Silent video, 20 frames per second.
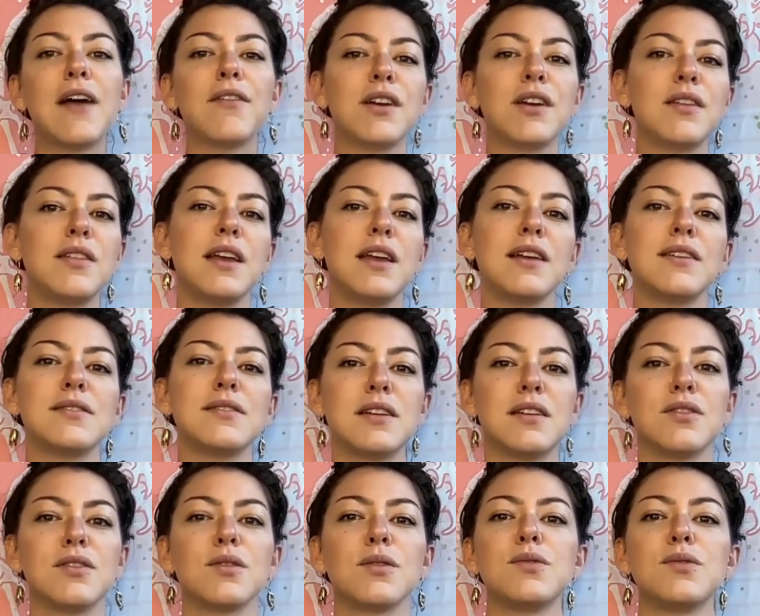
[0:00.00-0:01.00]
Everything is
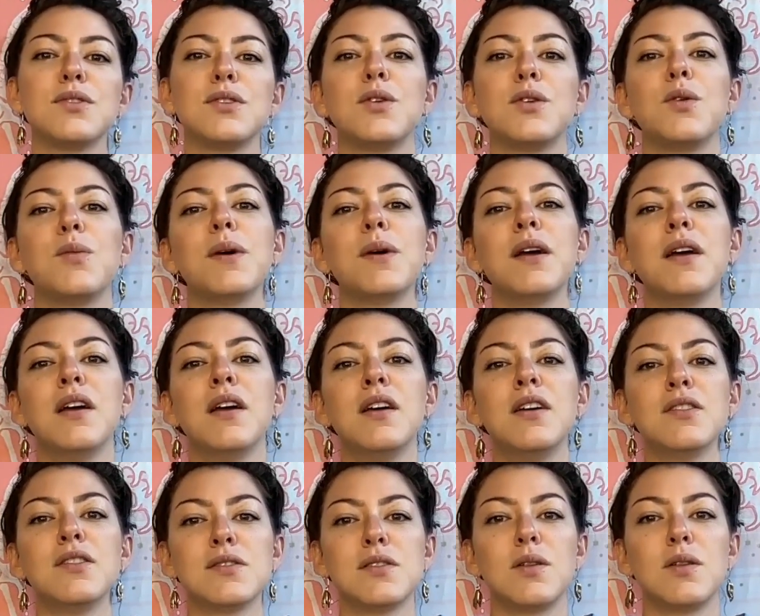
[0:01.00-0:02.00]
done through Zoom,
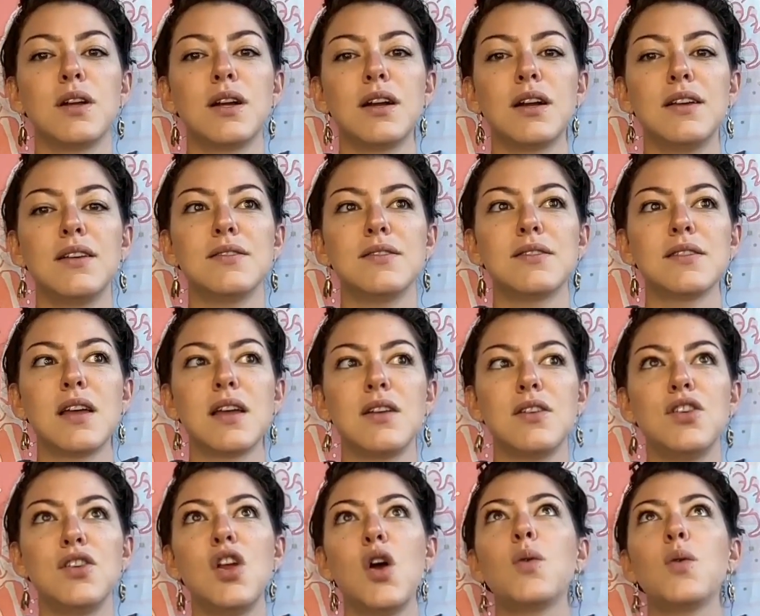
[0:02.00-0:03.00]
so there is
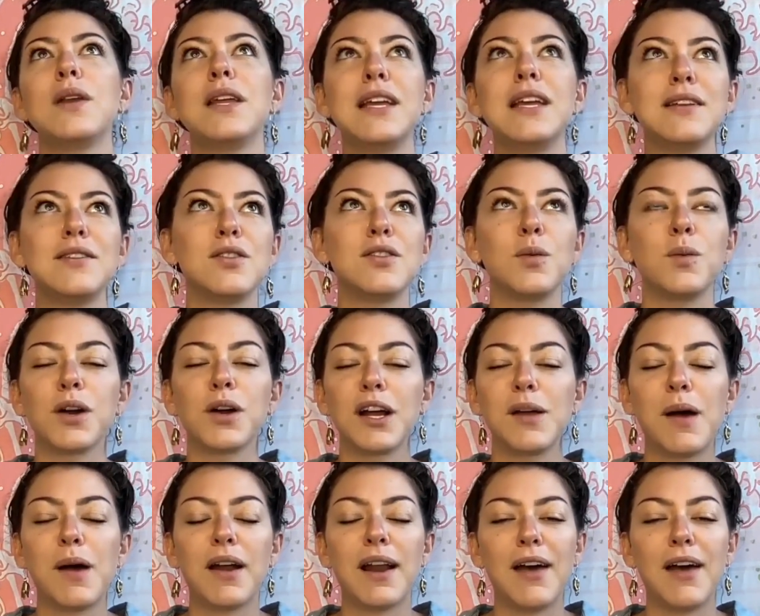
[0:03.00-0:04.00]
no need to worry
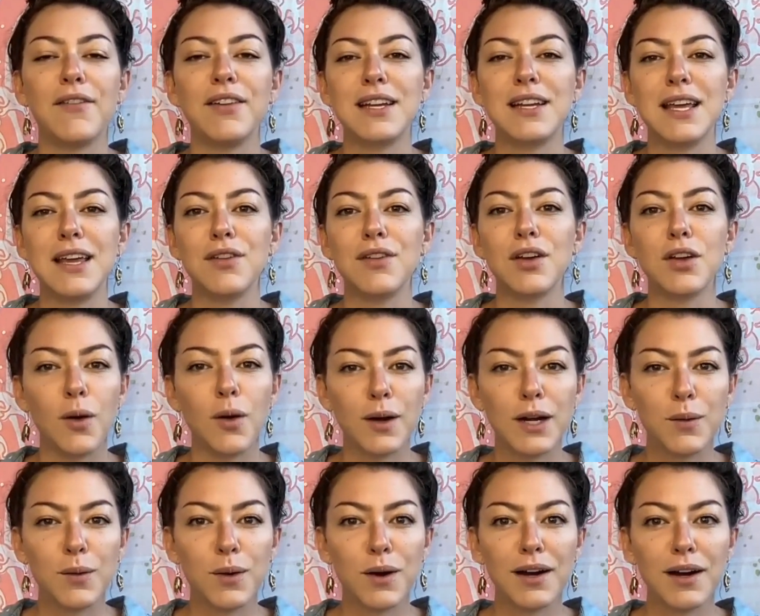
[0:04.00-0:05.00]
about having to even go
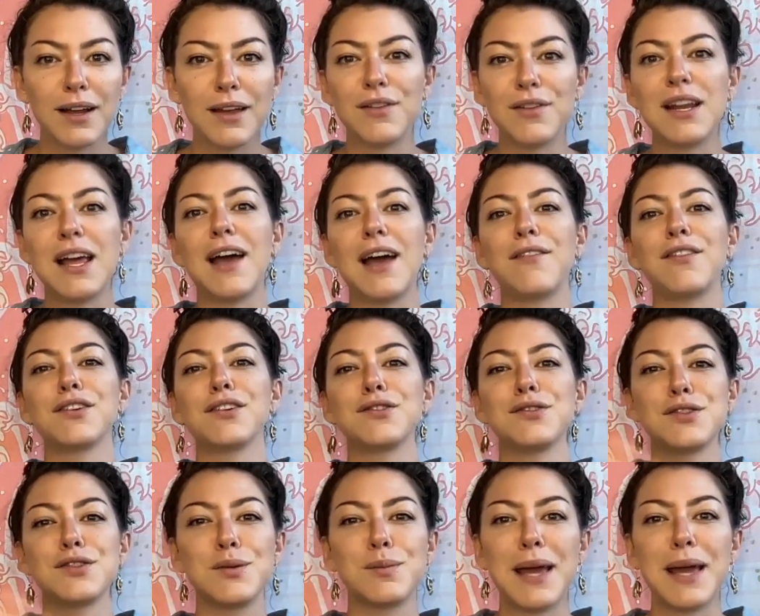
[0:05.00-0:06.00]
anywhere or even have your
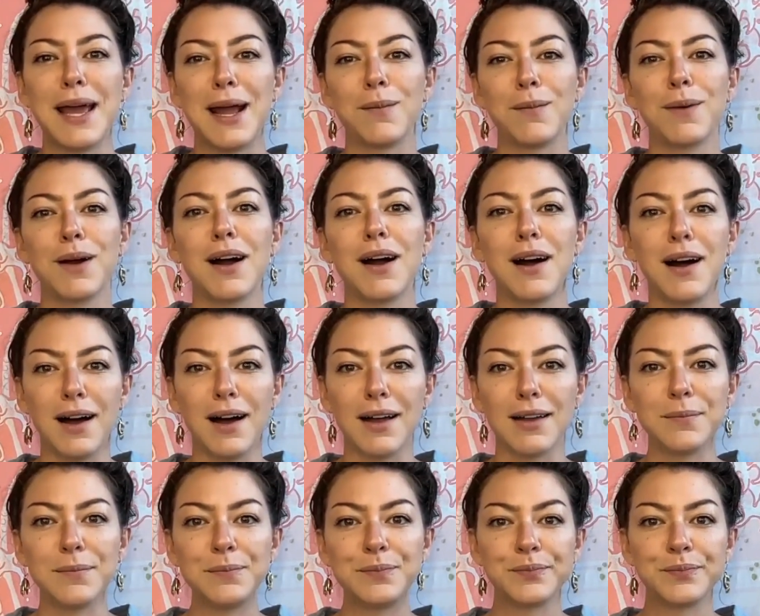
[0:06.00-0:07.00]
Zoom camera
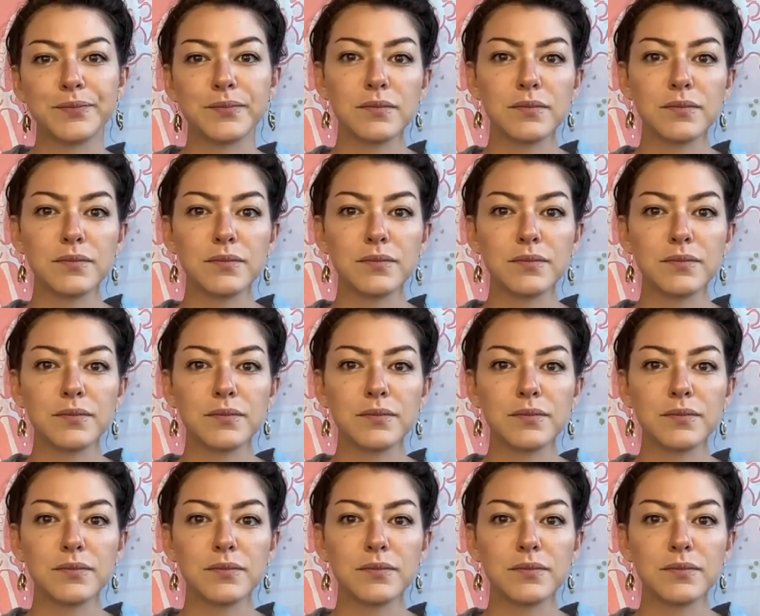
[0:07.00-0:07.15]
on.